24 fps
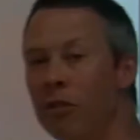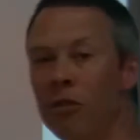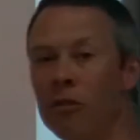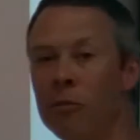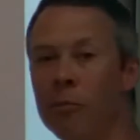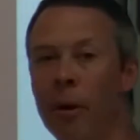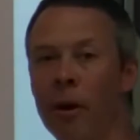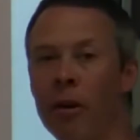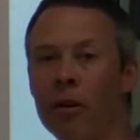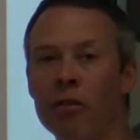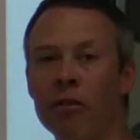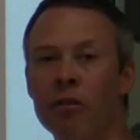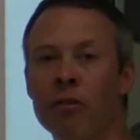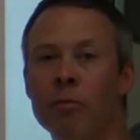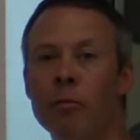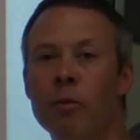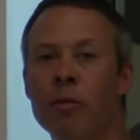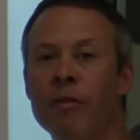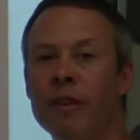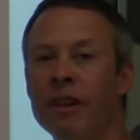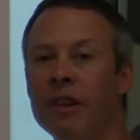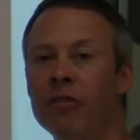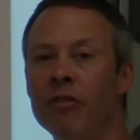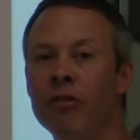or those particles
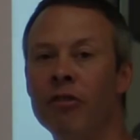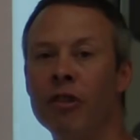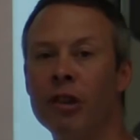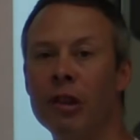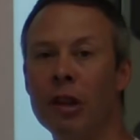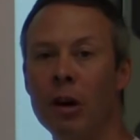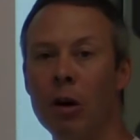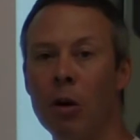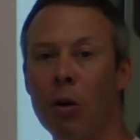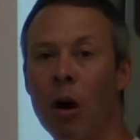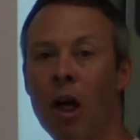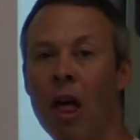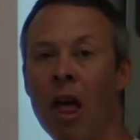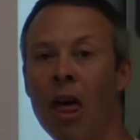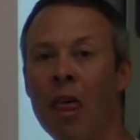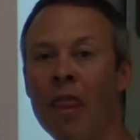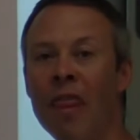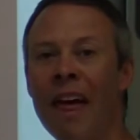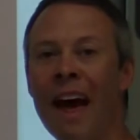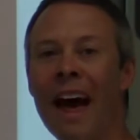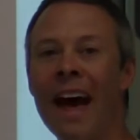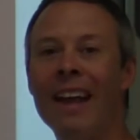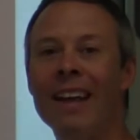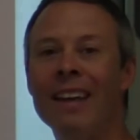moving slow?
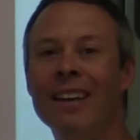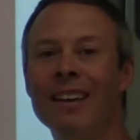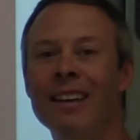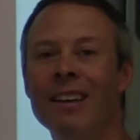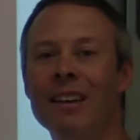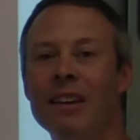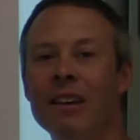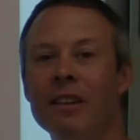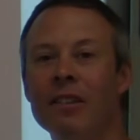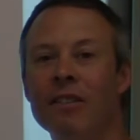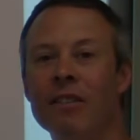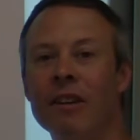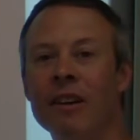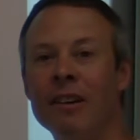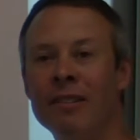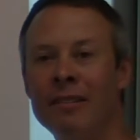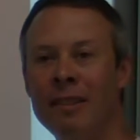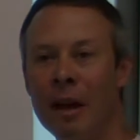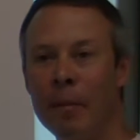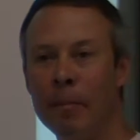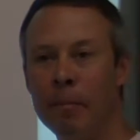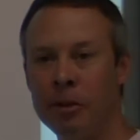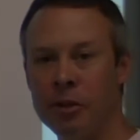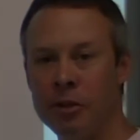That is
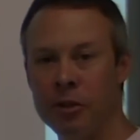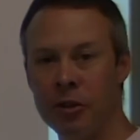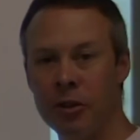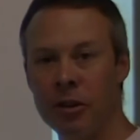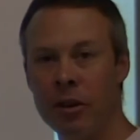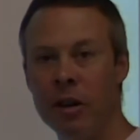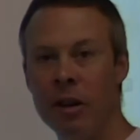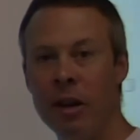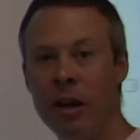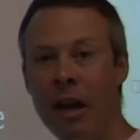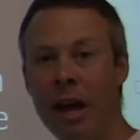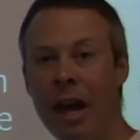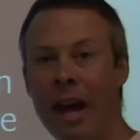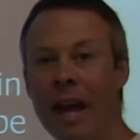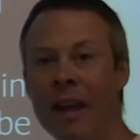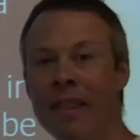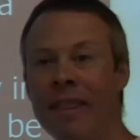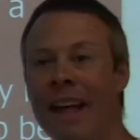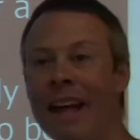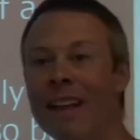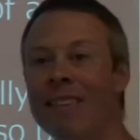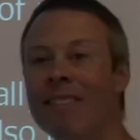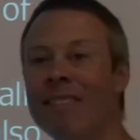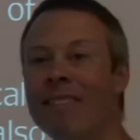temperature.
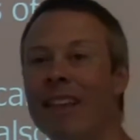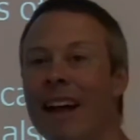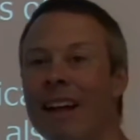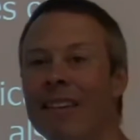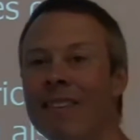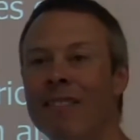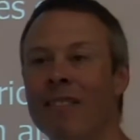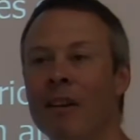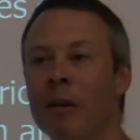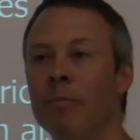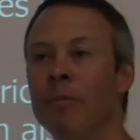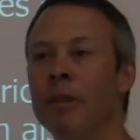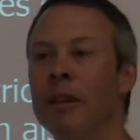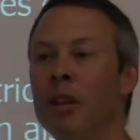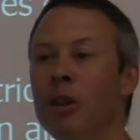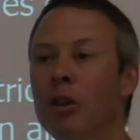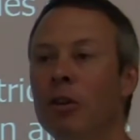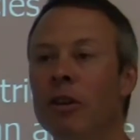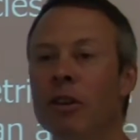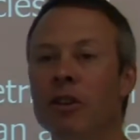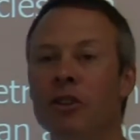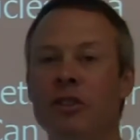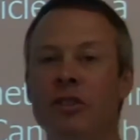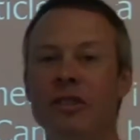And that's not something
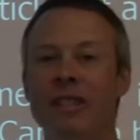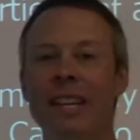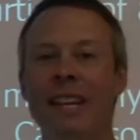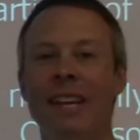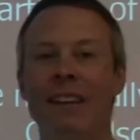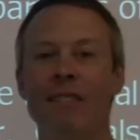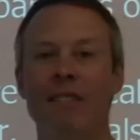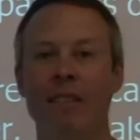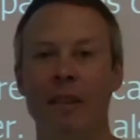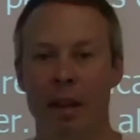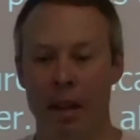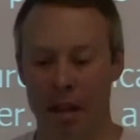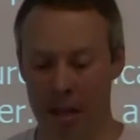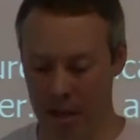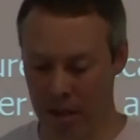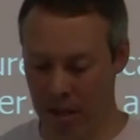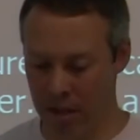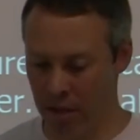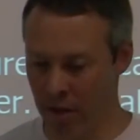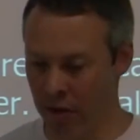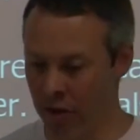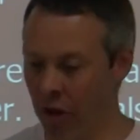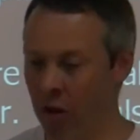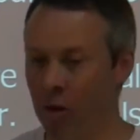you can just easily
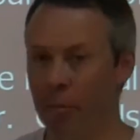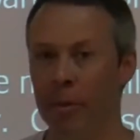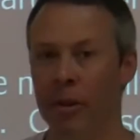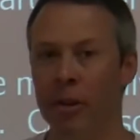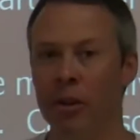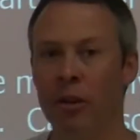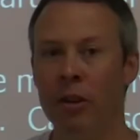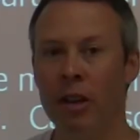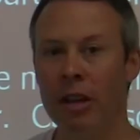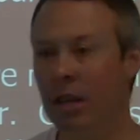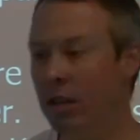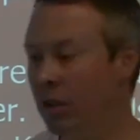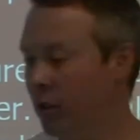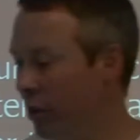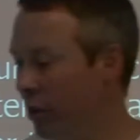determine. You need